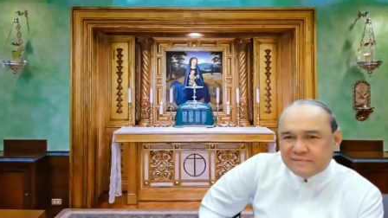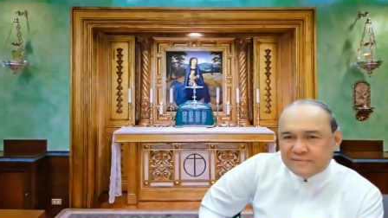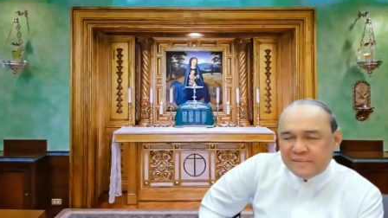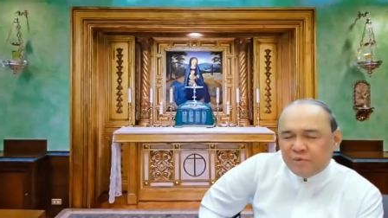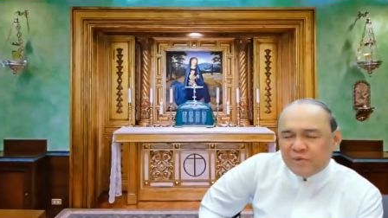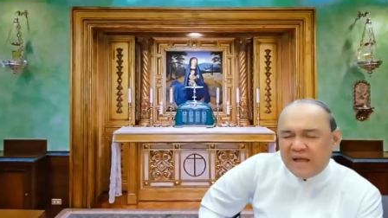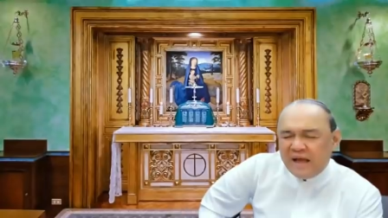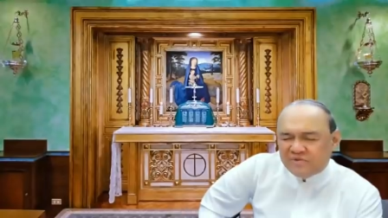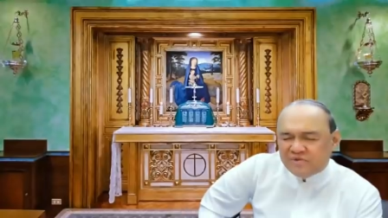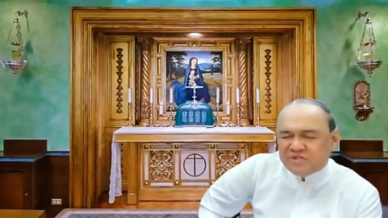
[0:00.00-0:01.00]
And we
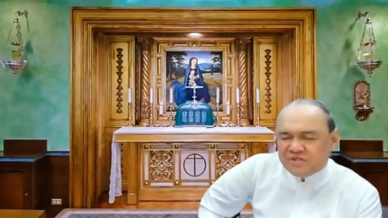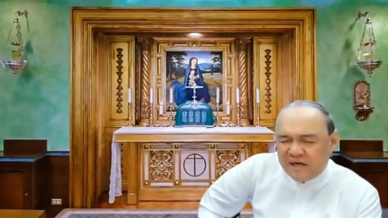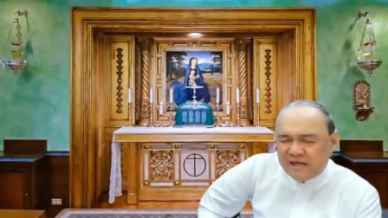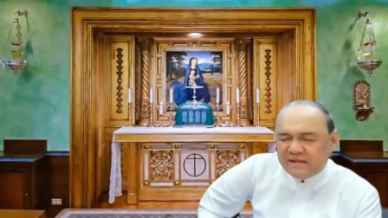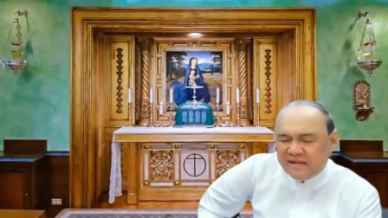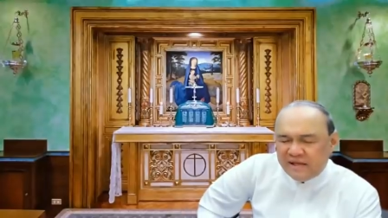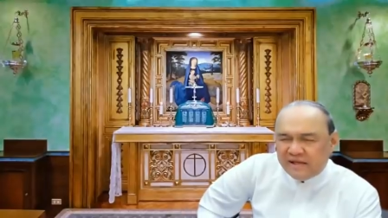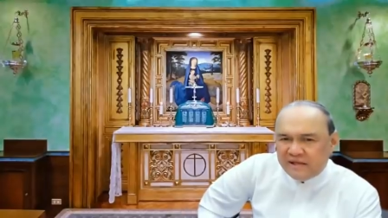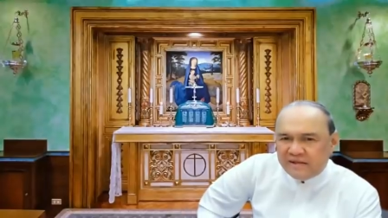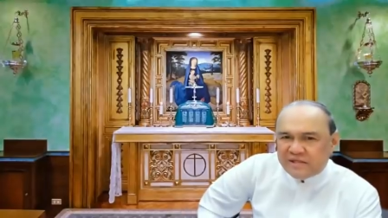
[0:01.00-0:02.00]
have to start
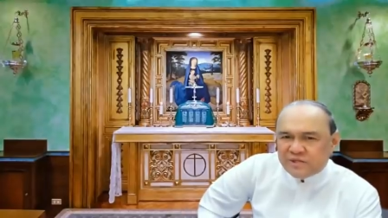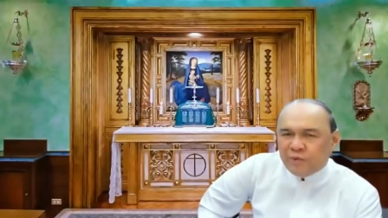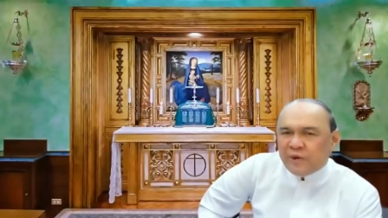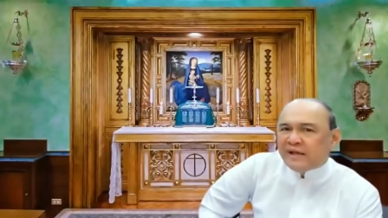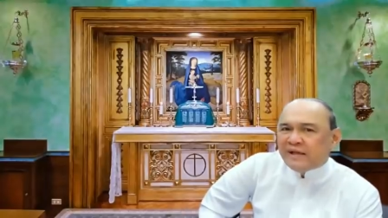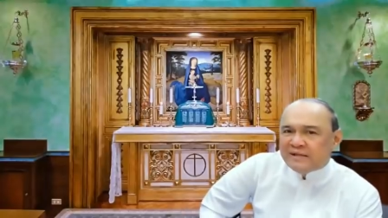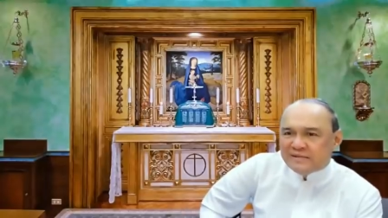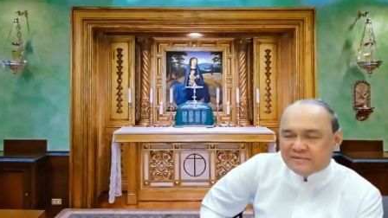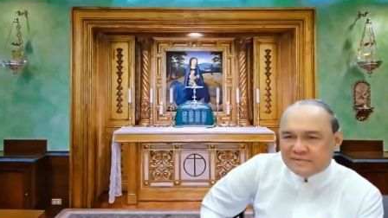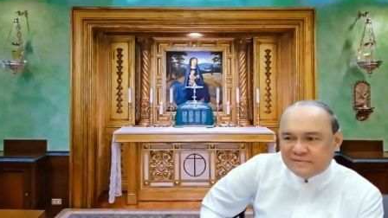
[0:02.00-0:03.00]
thinking this way
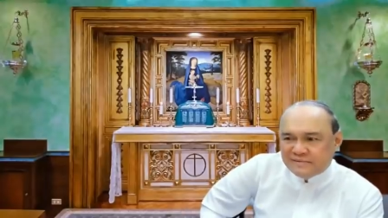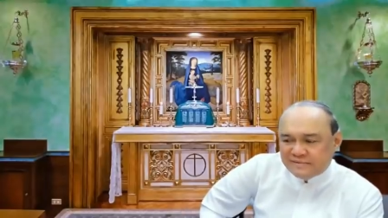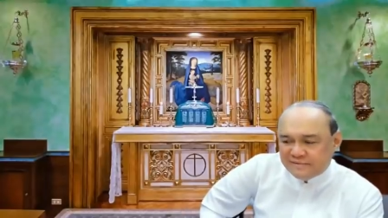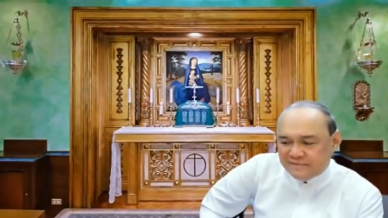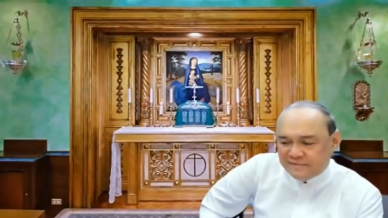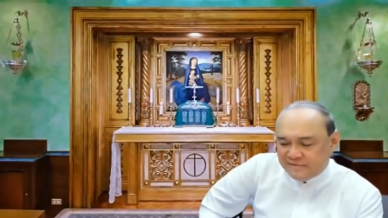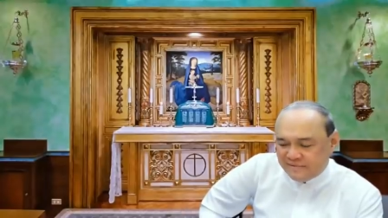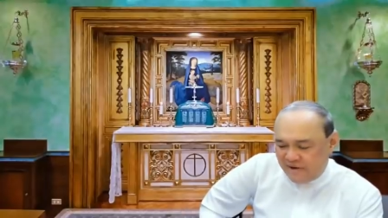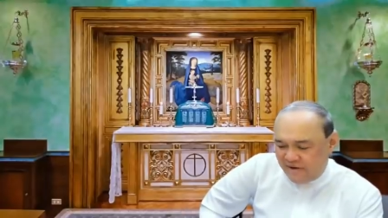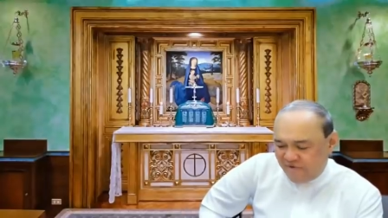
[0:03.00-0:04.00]

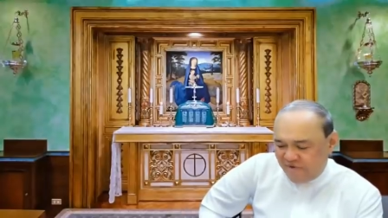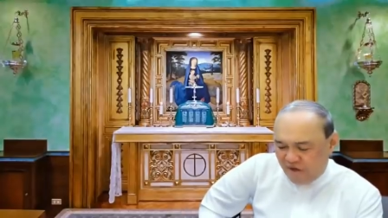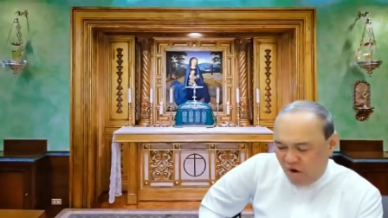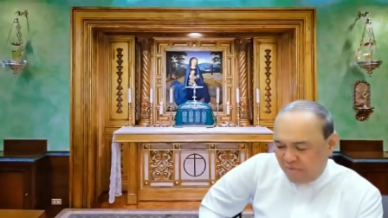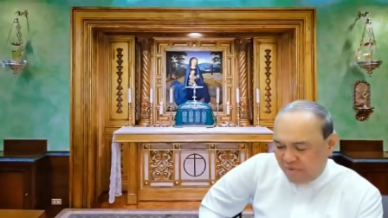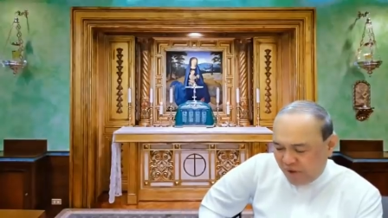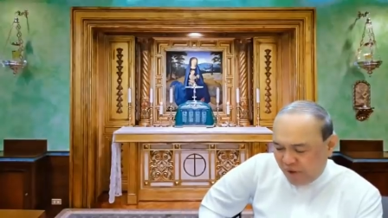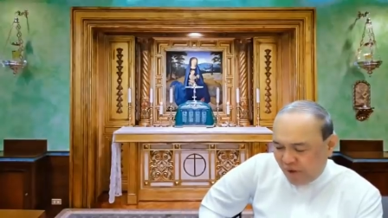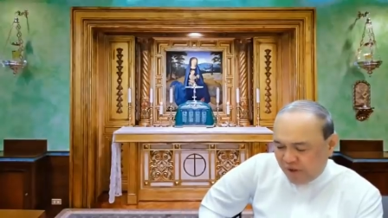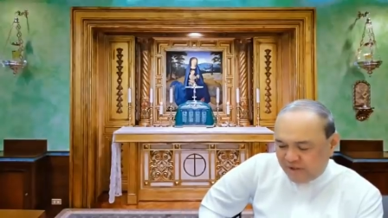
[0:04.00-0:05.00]
for the common
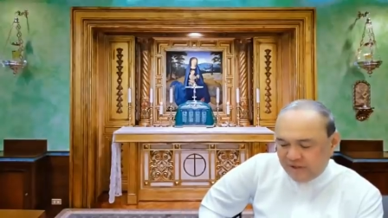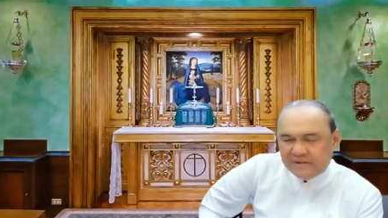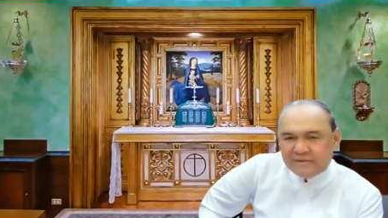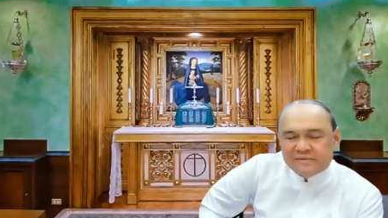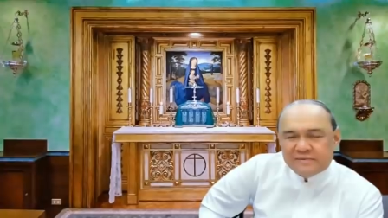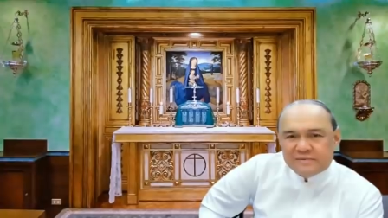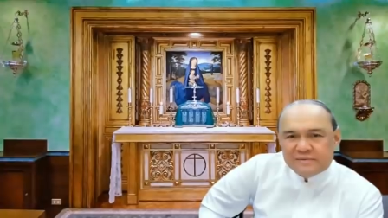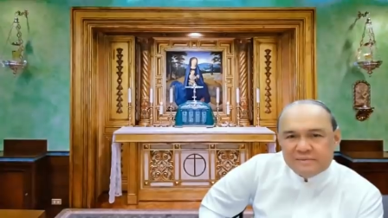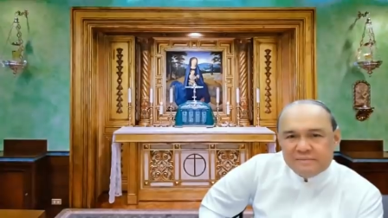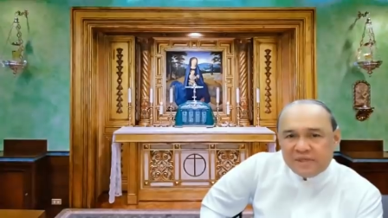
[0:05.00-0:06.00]
good,
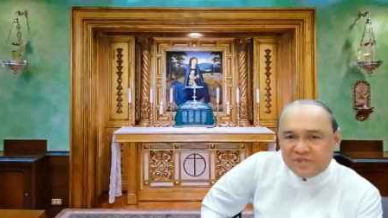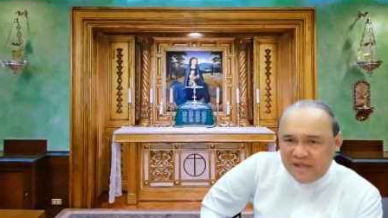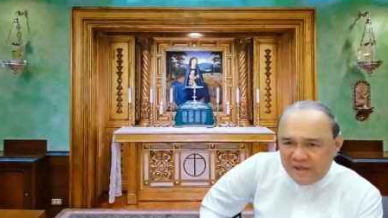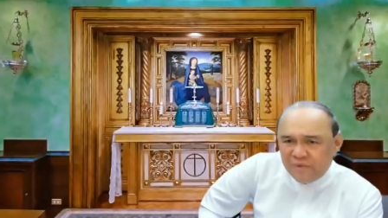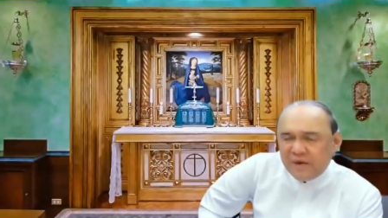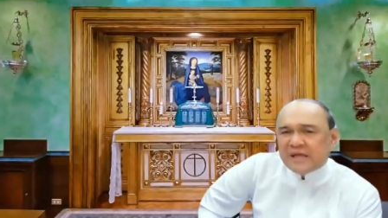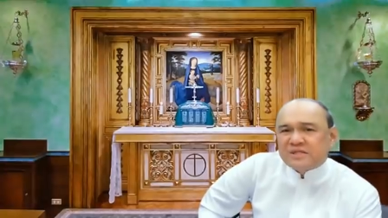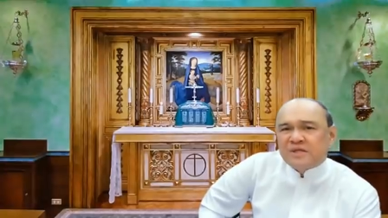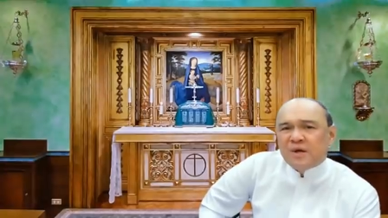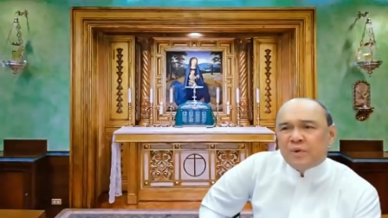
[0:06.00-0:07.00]
because
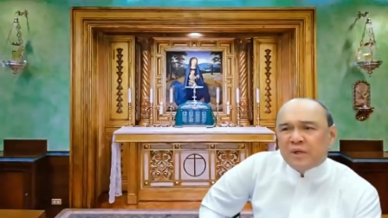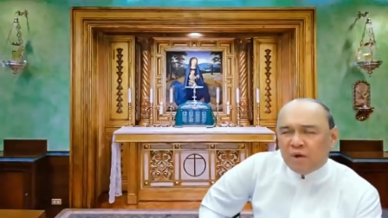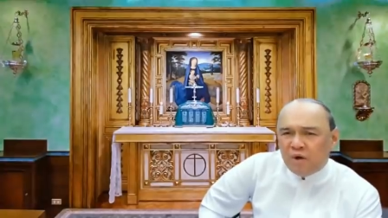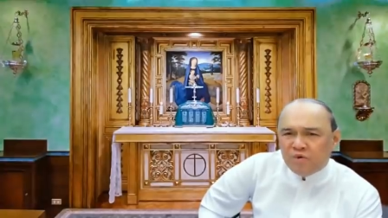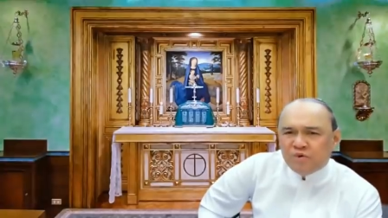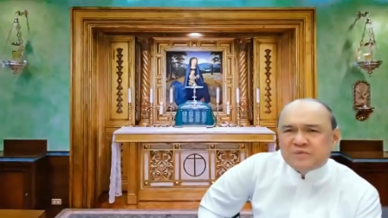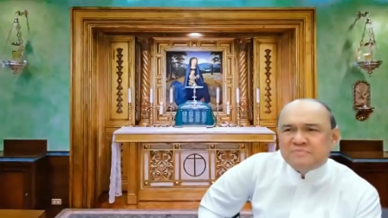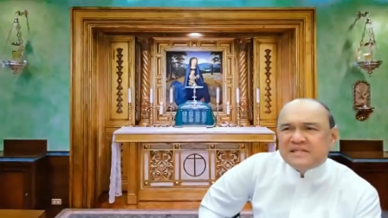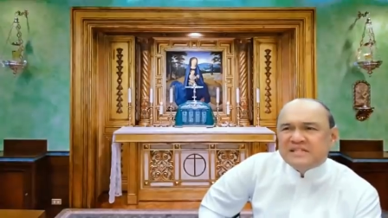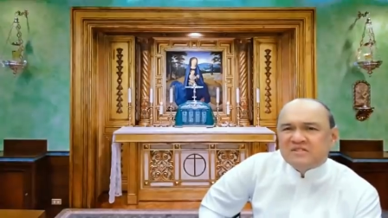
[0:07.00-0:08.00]
otherwise we'll always
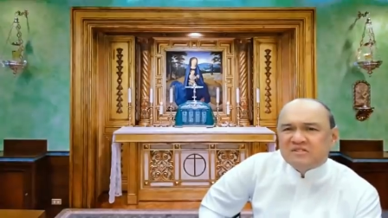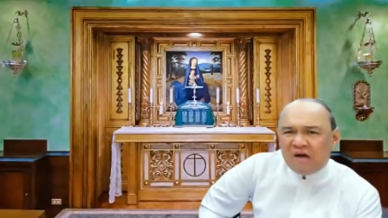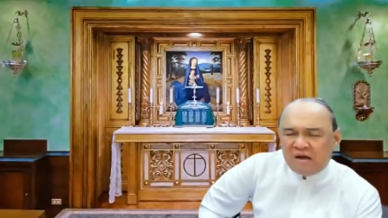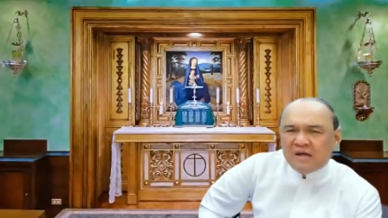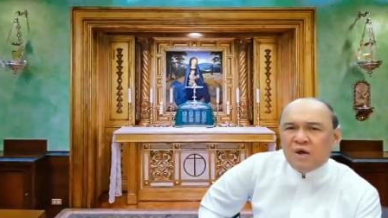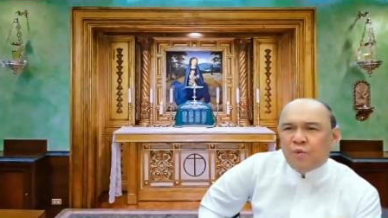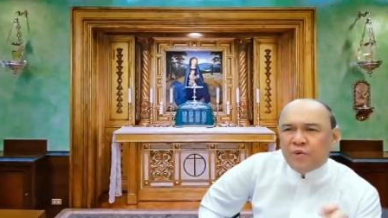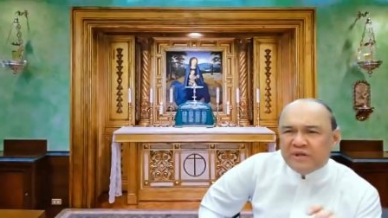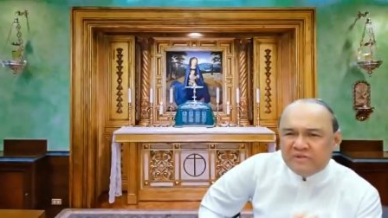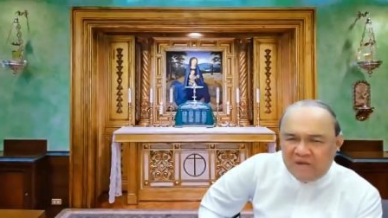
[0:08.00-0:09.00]
be stuck
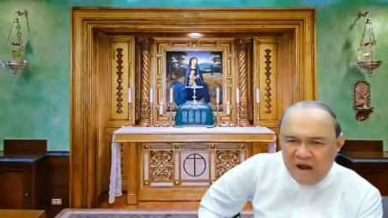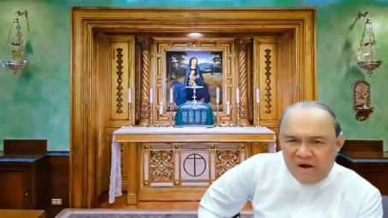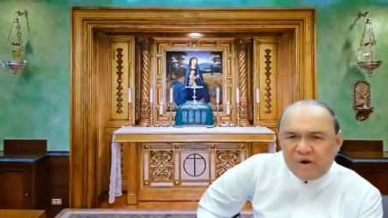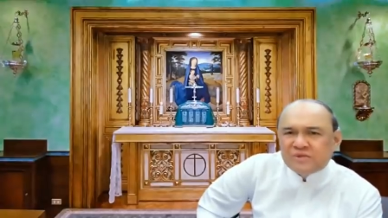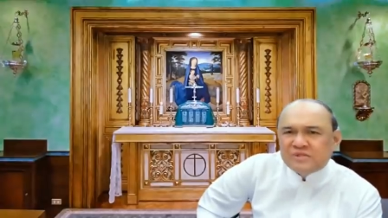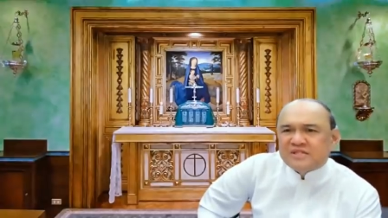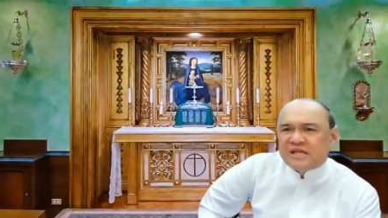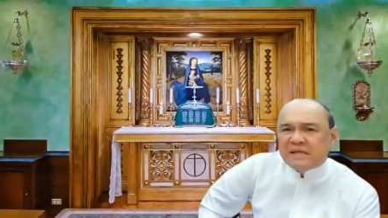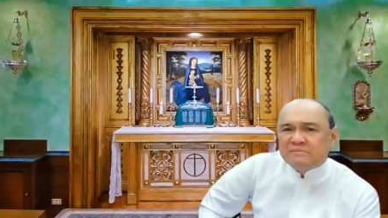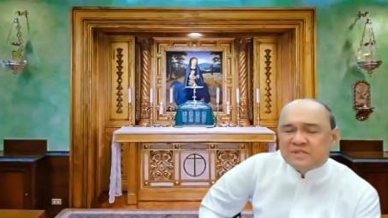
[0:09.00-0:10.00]
with narrow
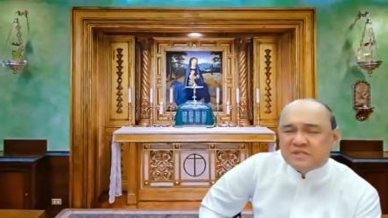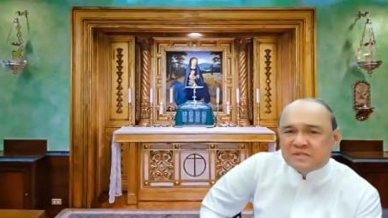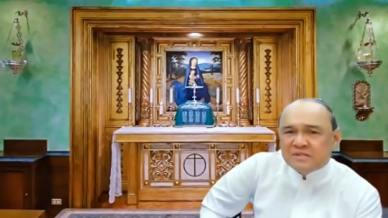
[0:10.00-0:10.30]
schemes